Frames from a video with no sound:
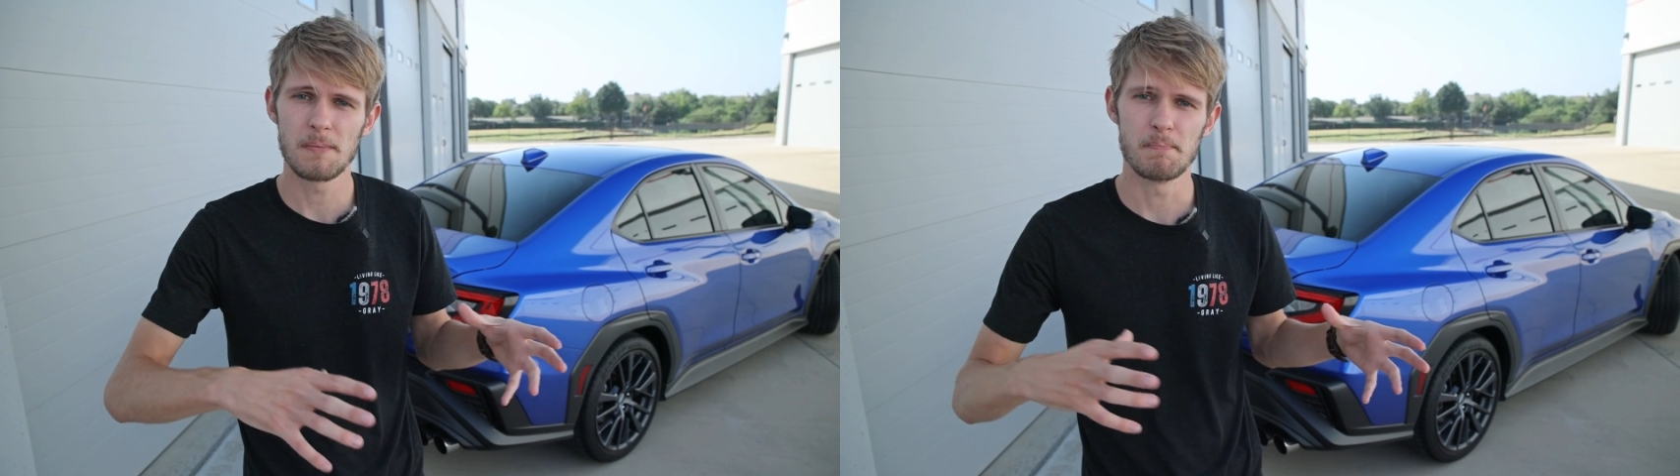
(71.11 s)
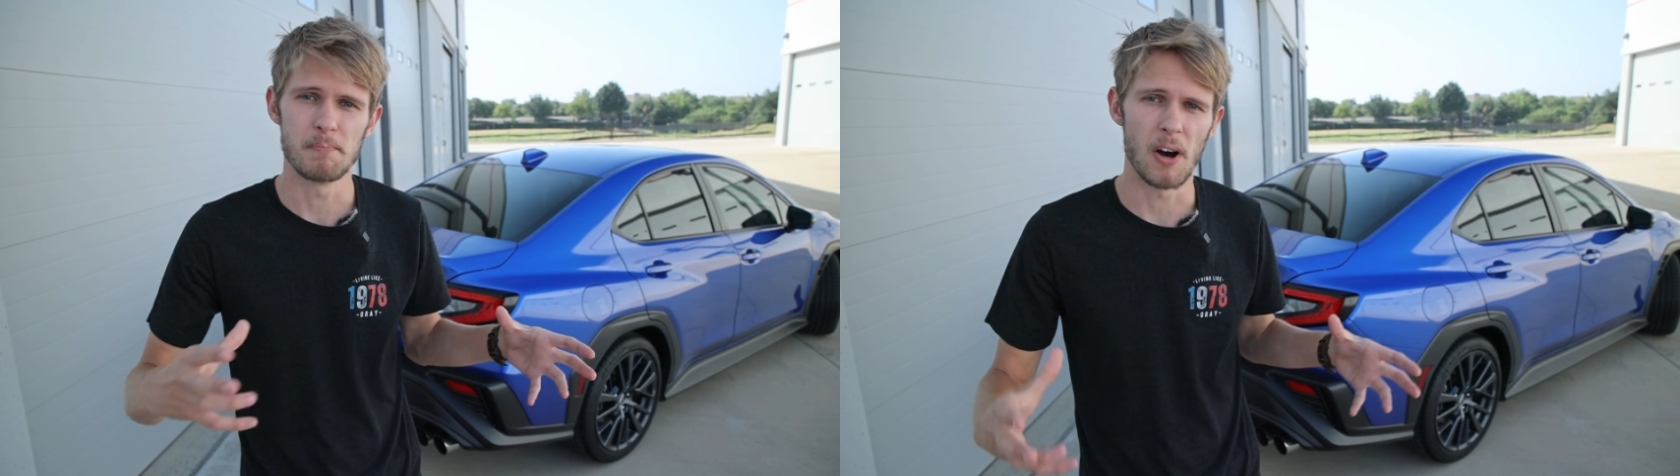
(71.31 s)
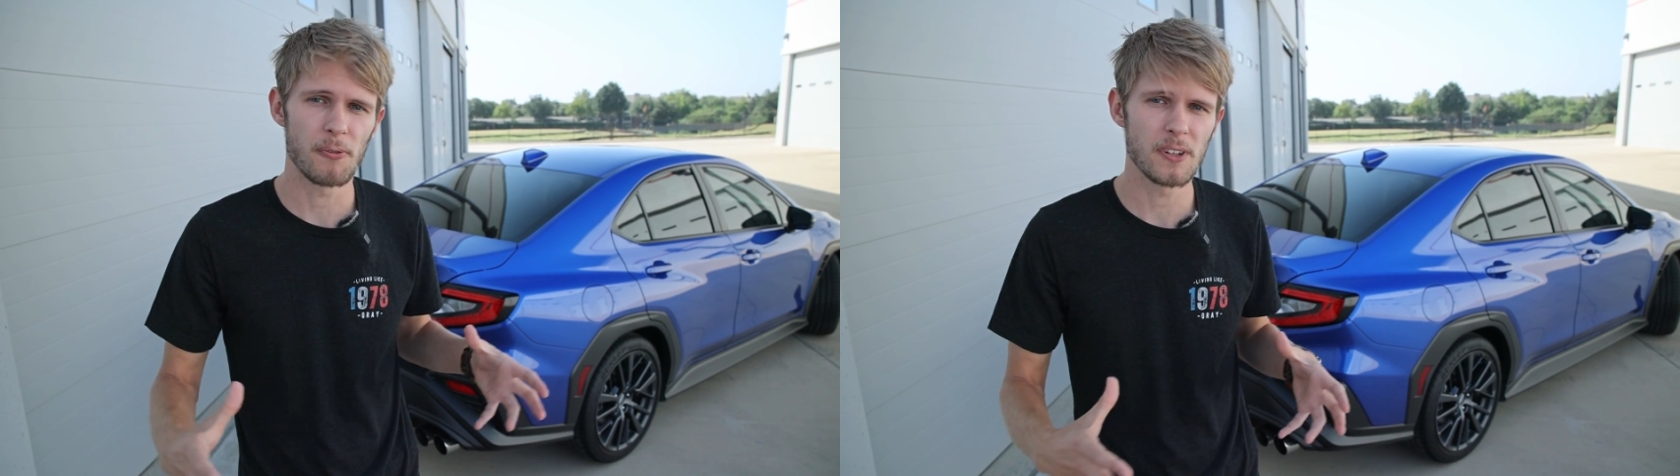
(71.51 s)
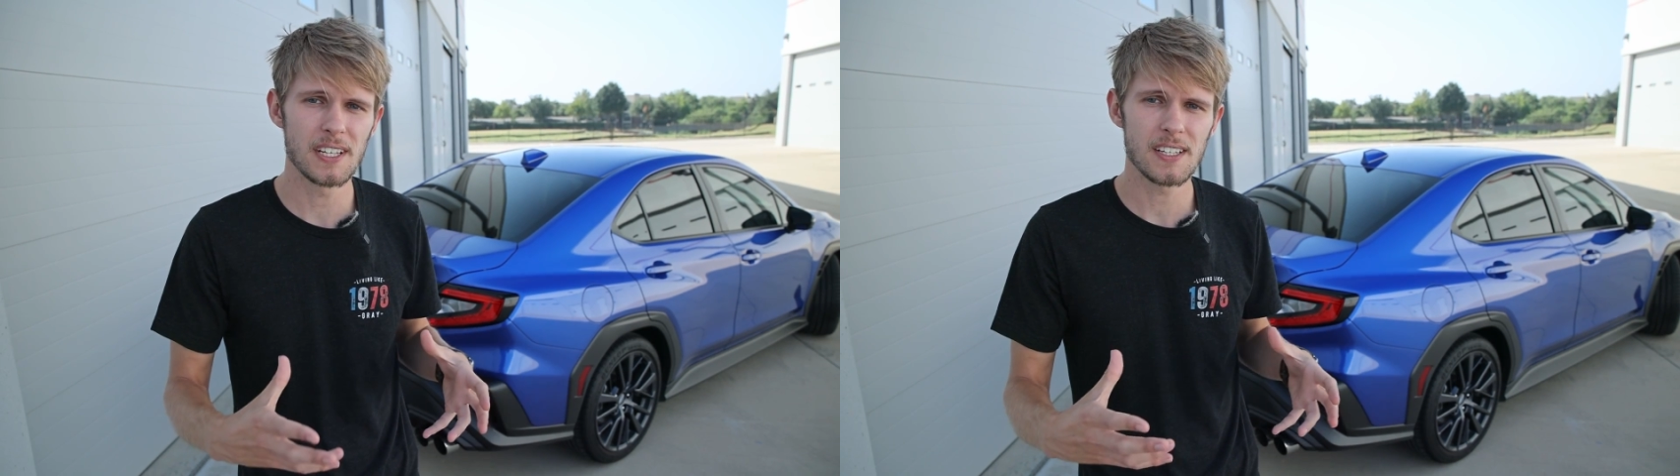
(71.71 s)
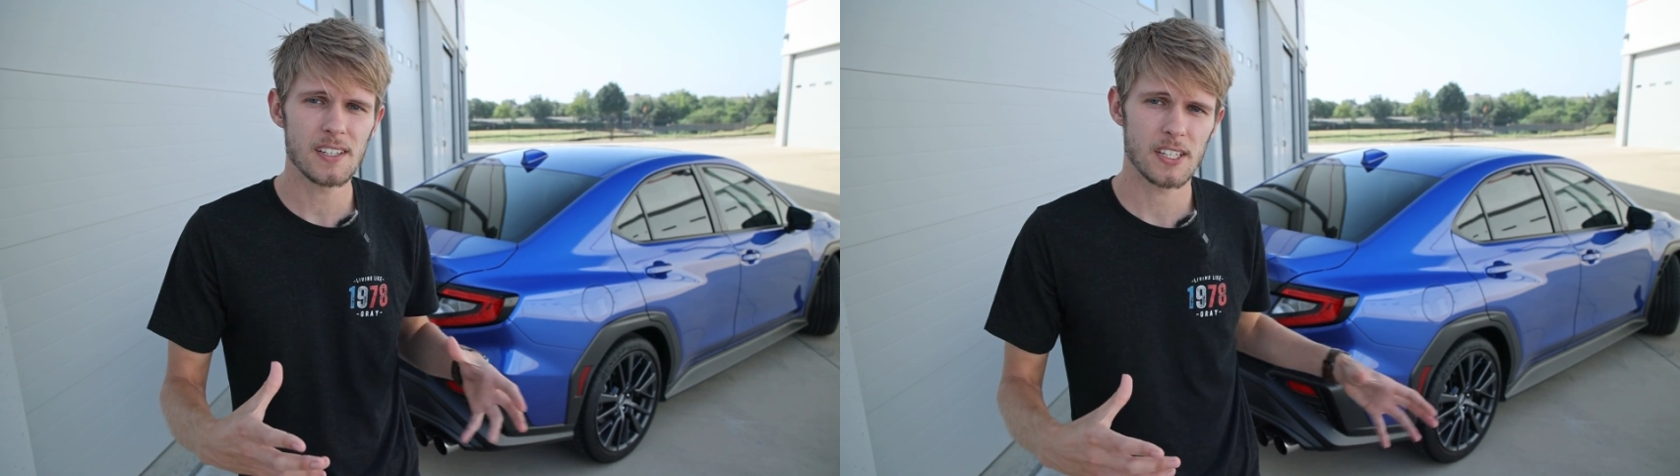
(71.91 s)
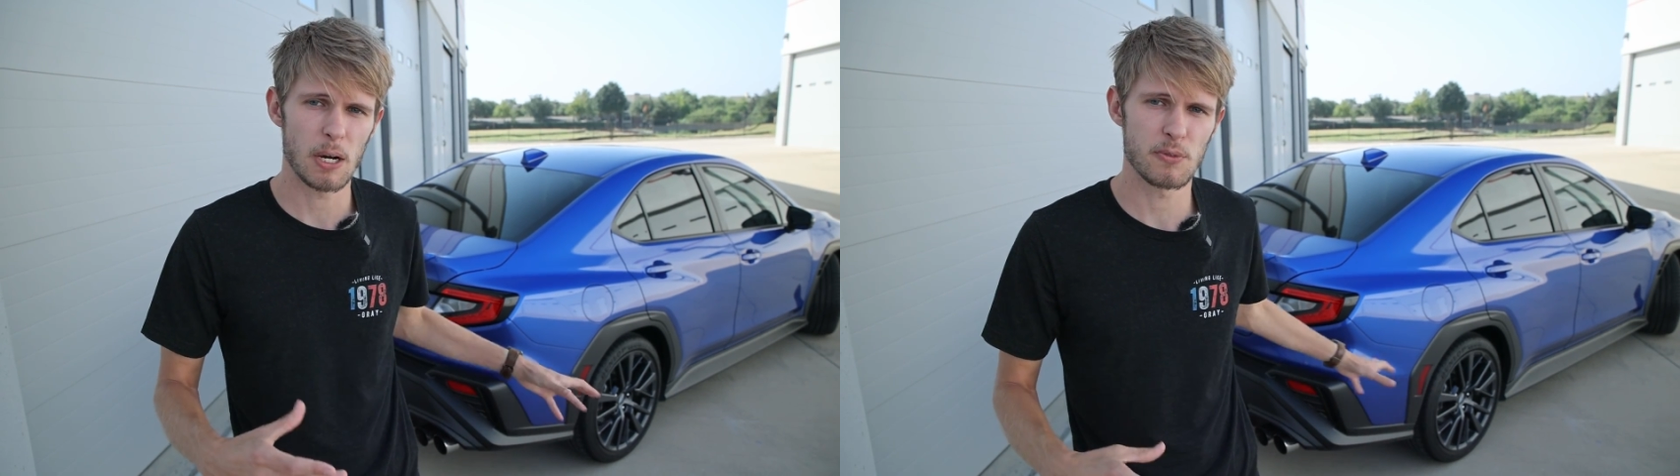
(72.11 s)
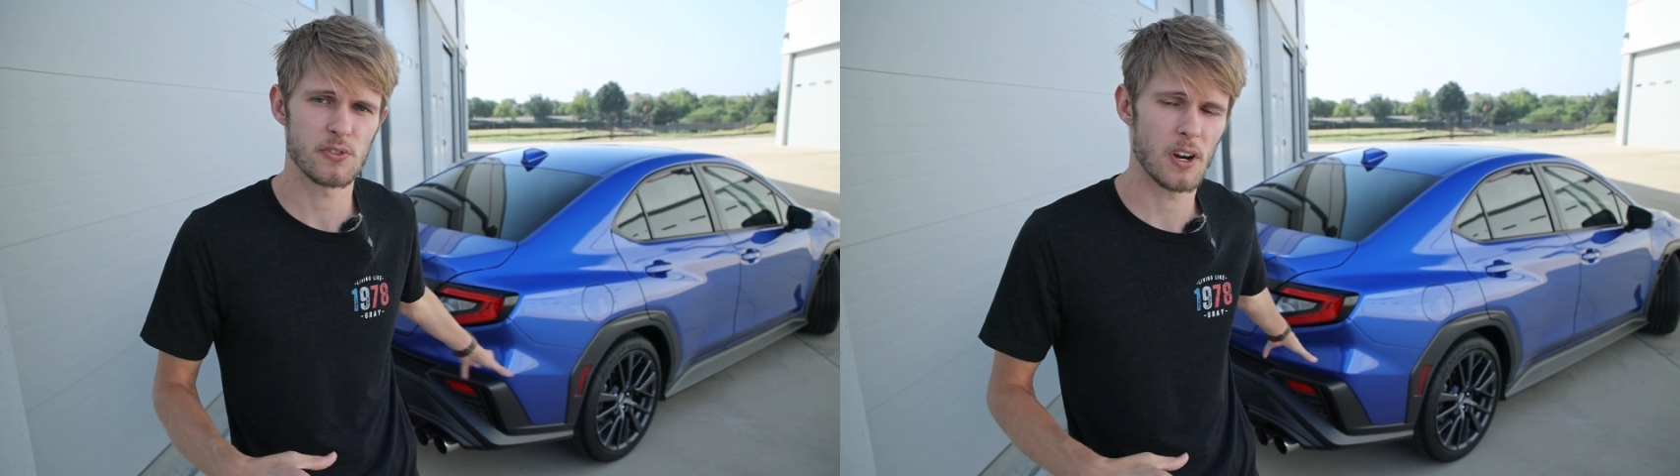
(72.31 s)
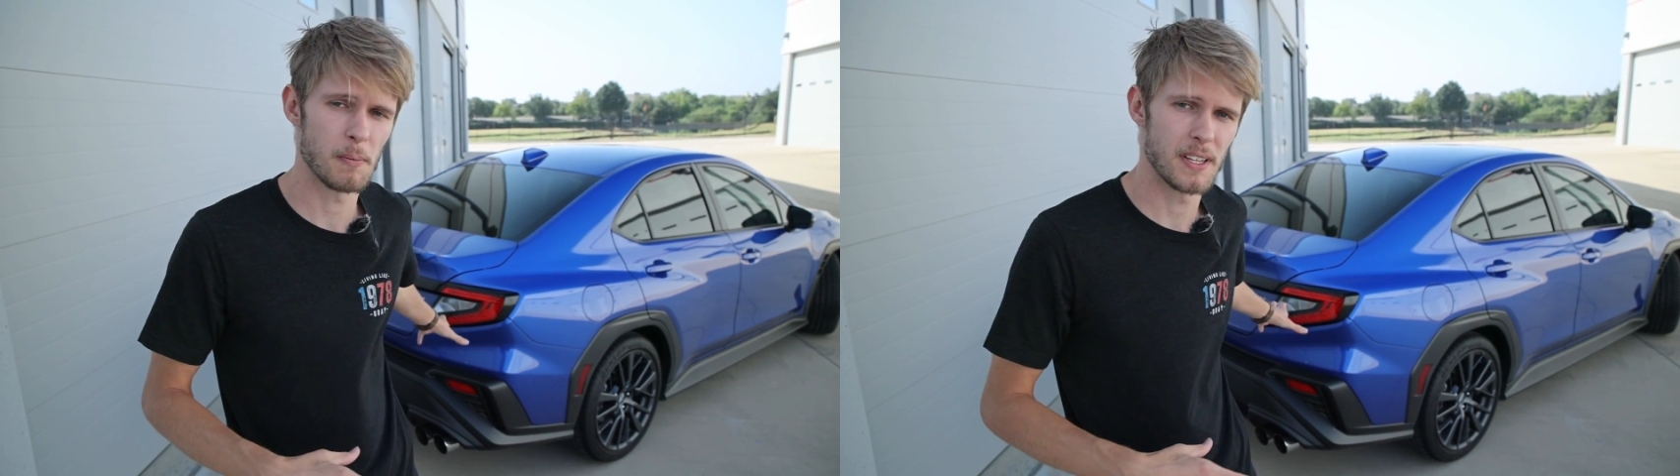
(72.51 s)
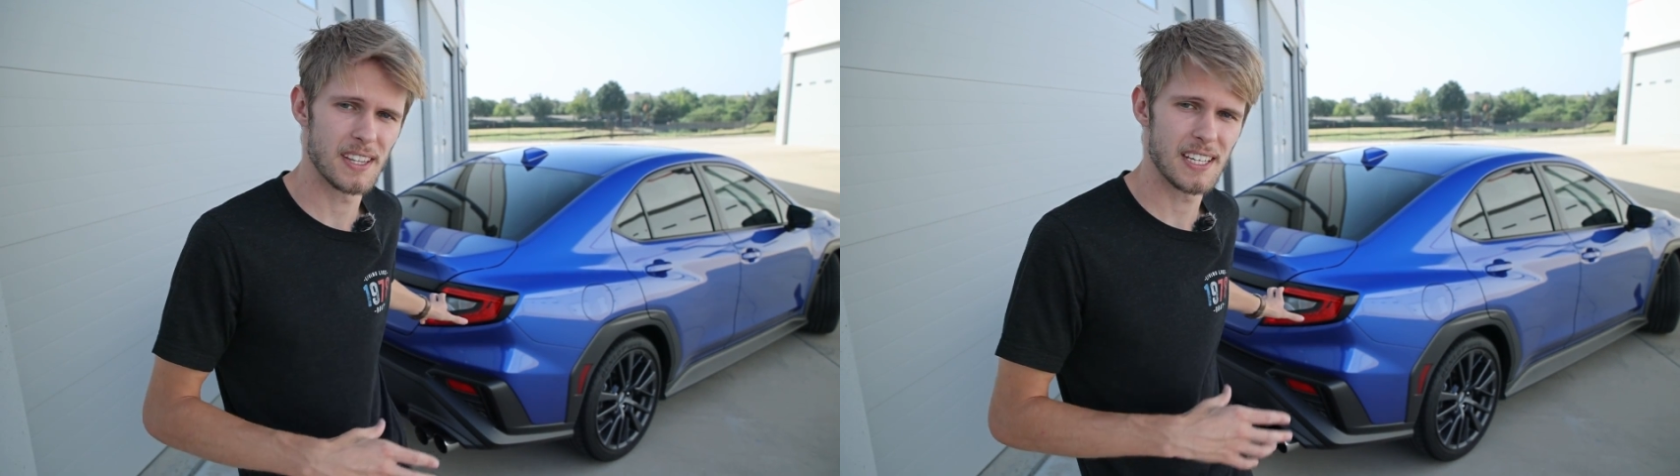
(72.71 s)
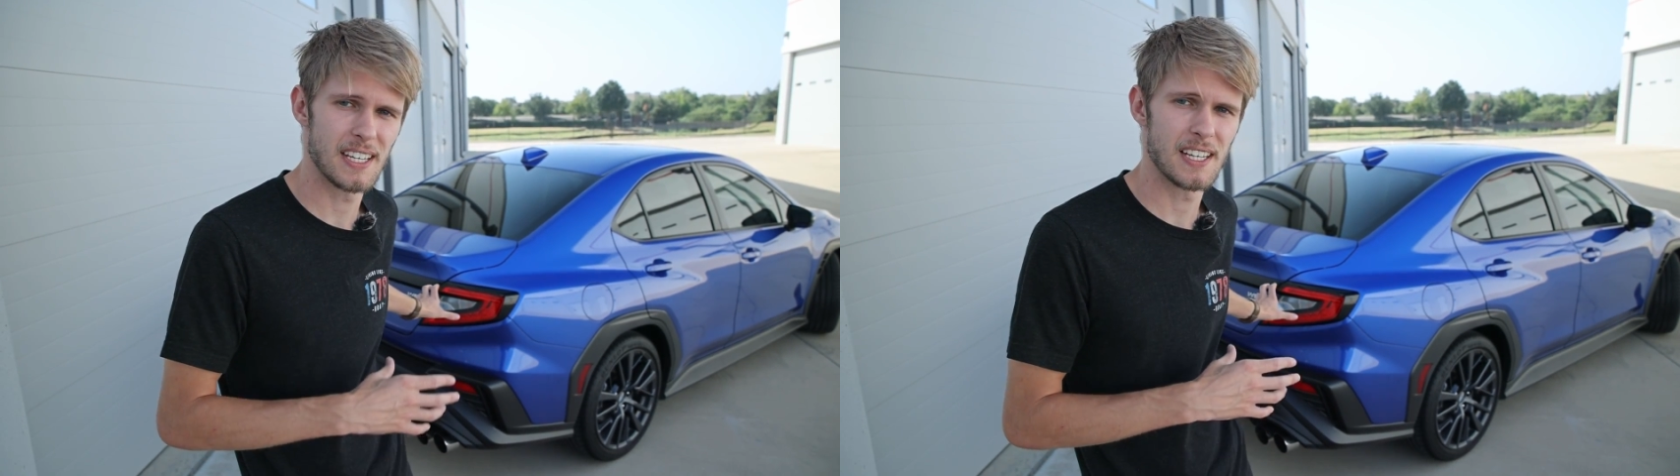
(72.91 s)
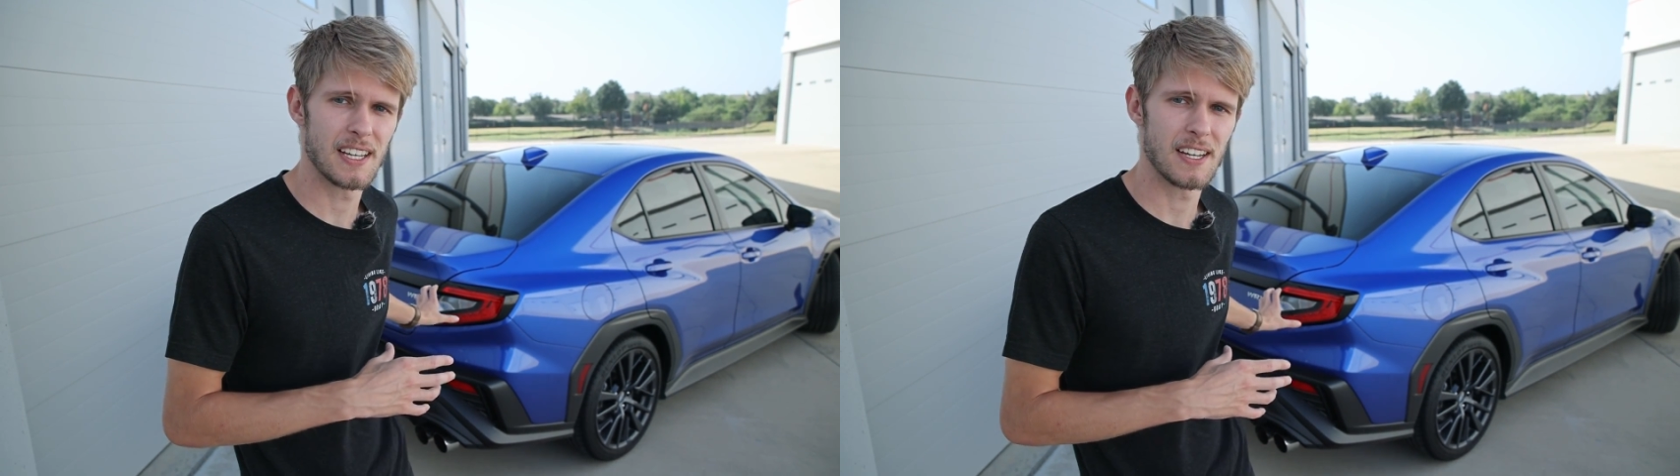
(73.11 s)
muffling comes from the